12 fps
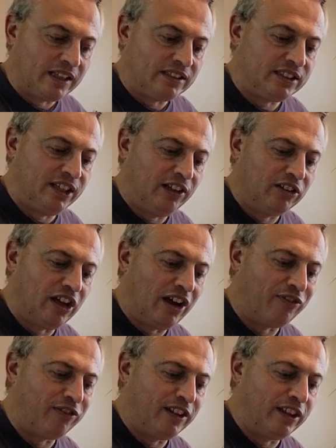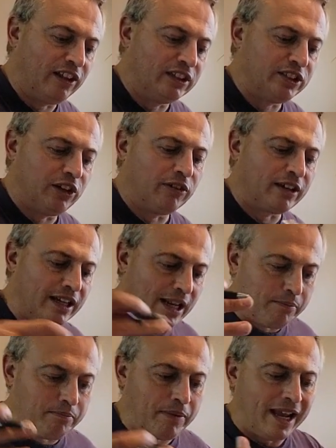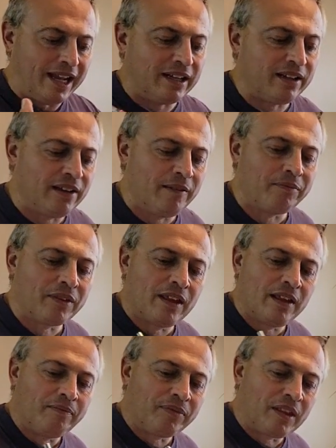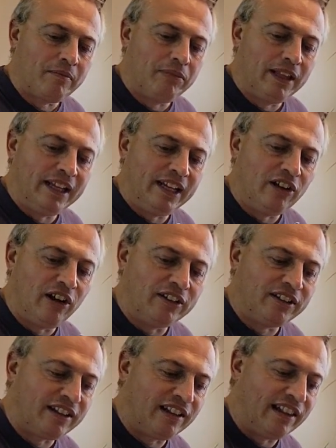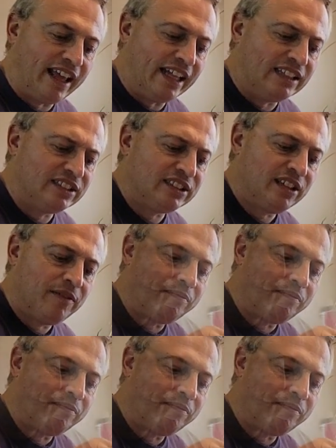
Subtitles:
sealed off really good so you don't get any paint bleeding onto the lens.